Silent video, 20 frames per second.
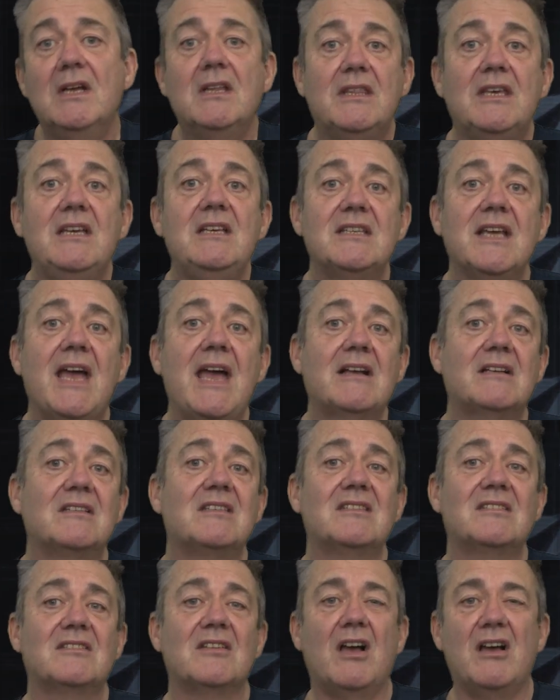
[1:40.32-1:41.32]
These
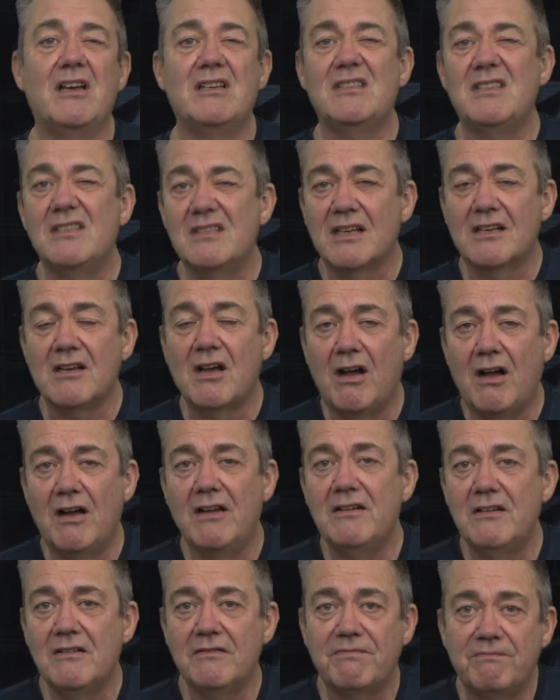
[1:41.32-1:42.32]
exercises are
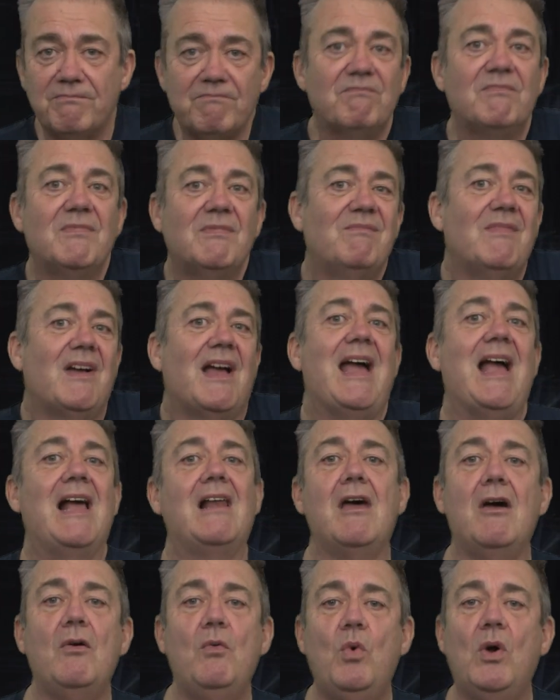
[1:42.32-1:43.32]
kind of
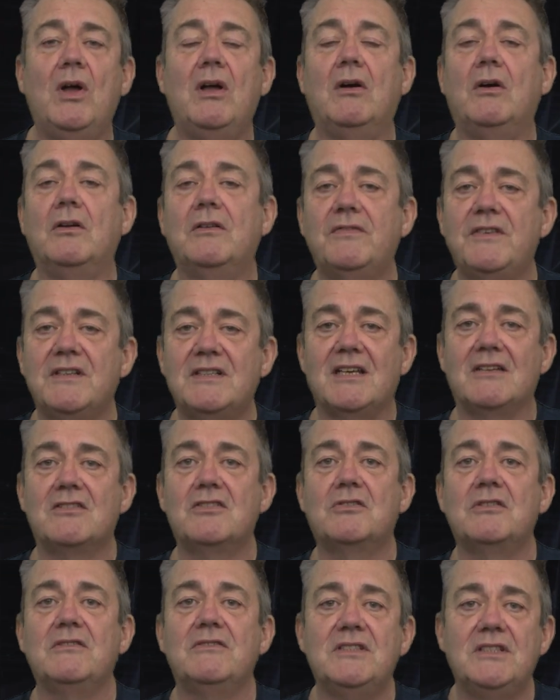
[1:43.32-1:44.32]
hello world for
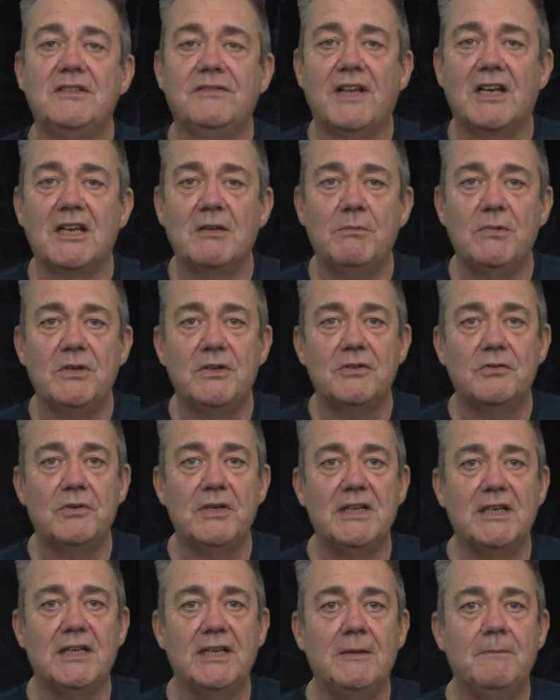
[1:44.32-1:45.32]
test-driven development,
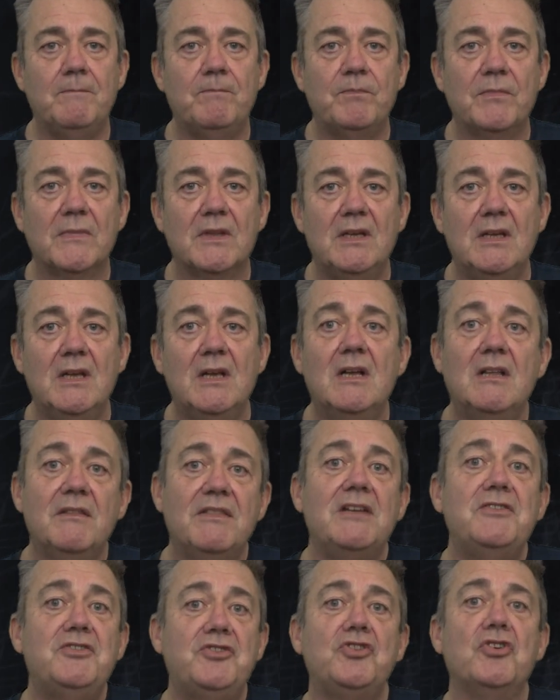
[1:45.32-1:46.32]
really.
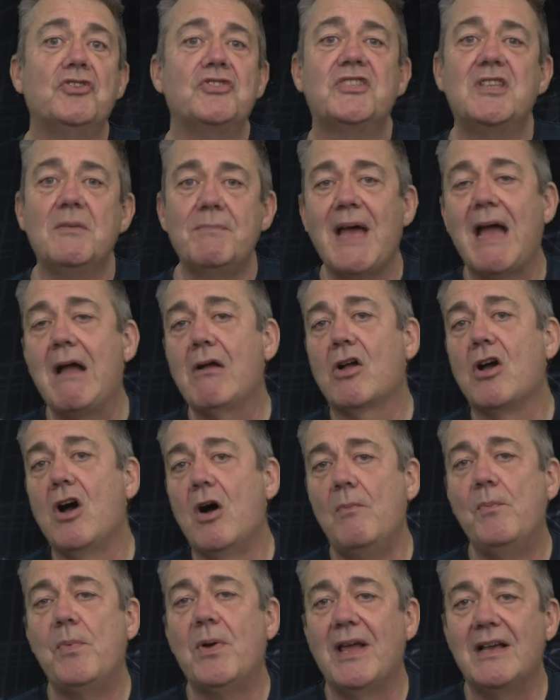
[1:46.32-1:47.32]
They're just about
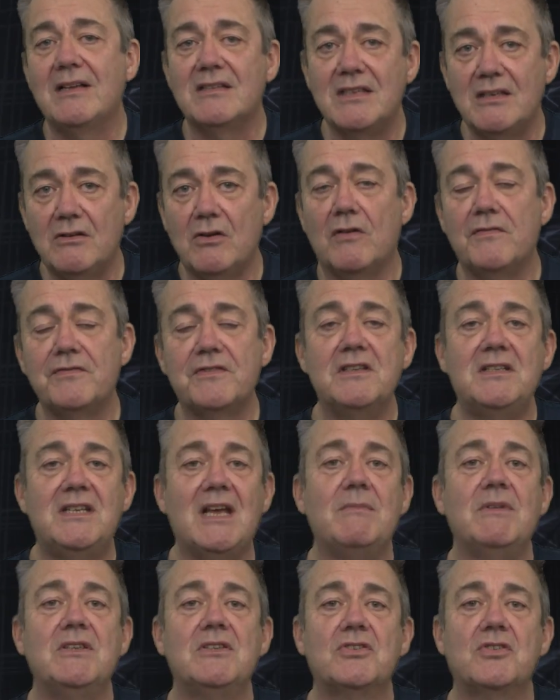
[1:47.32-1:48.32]
complex enough to
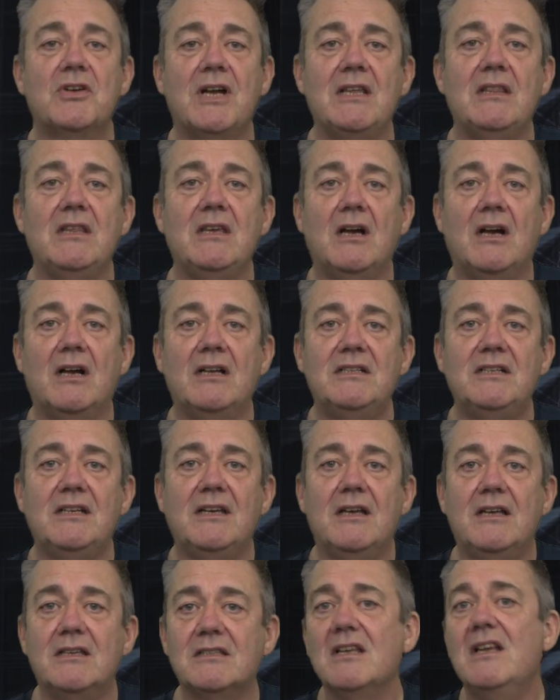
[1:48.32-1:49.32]
demonstrate the
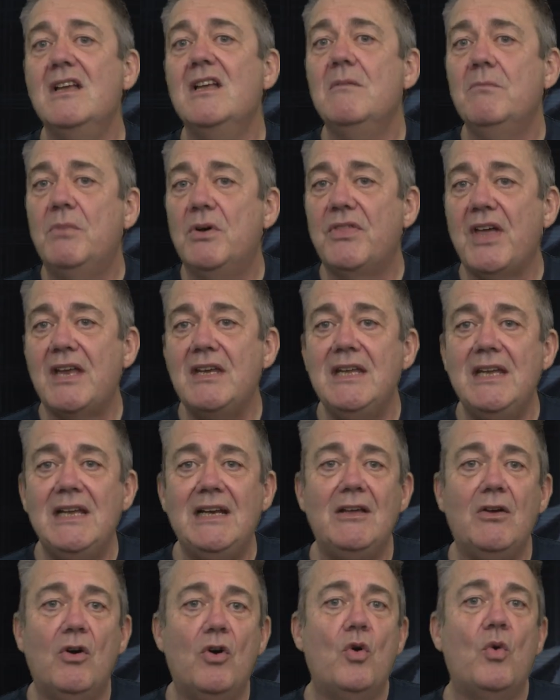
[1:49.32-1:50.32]
ideas, but they
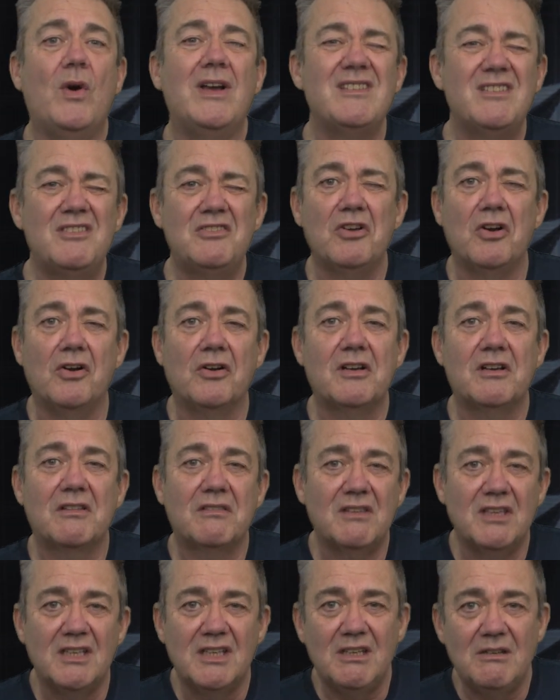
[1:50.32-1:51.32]
nearly always duck
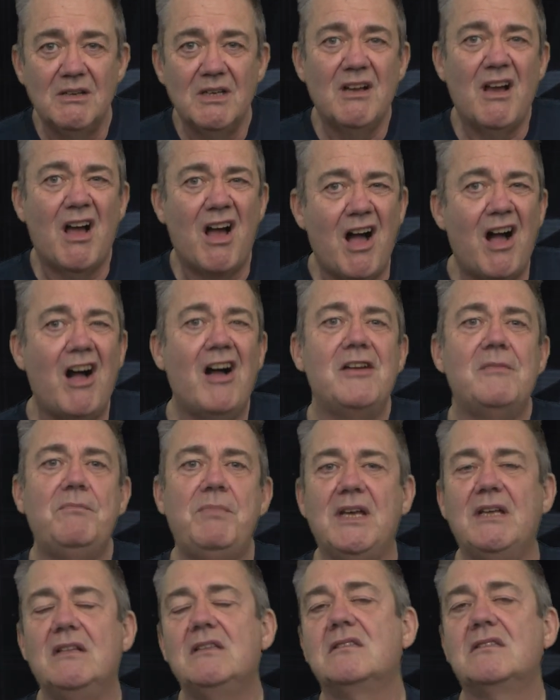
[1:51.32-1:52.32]
the hard
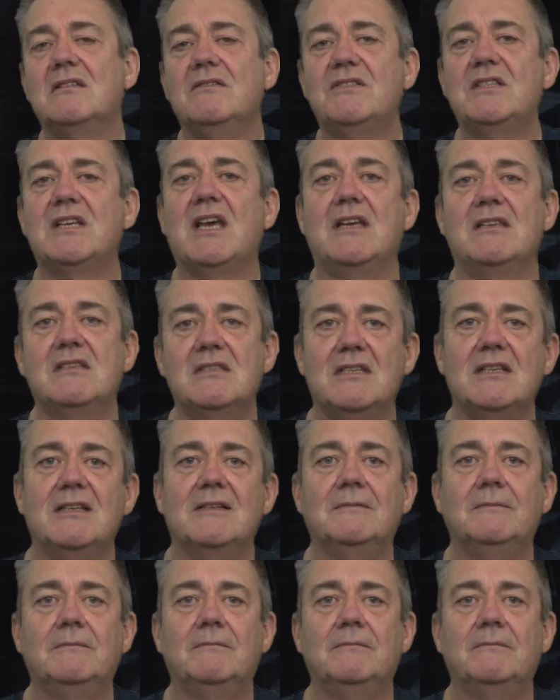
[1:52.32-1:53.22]
bits of testing.